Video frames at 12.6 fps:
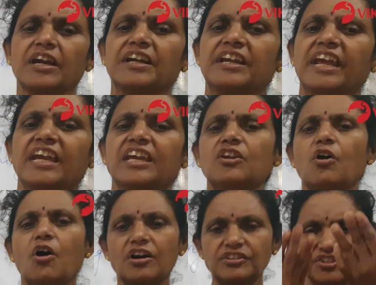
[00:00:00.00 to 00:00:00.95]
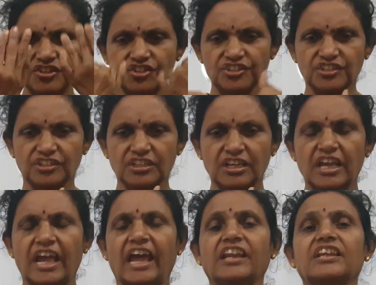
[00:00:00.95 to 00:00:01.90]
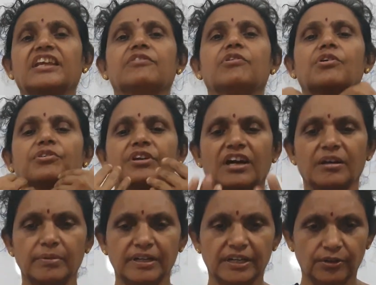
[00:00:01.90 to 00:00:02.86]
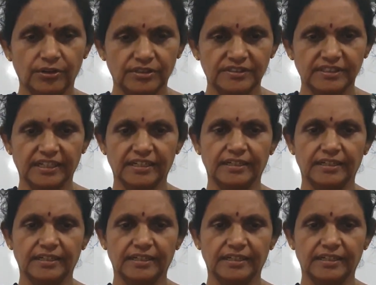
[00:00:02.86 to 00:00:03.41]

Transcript: take in oxygen and give out carbon dioxide.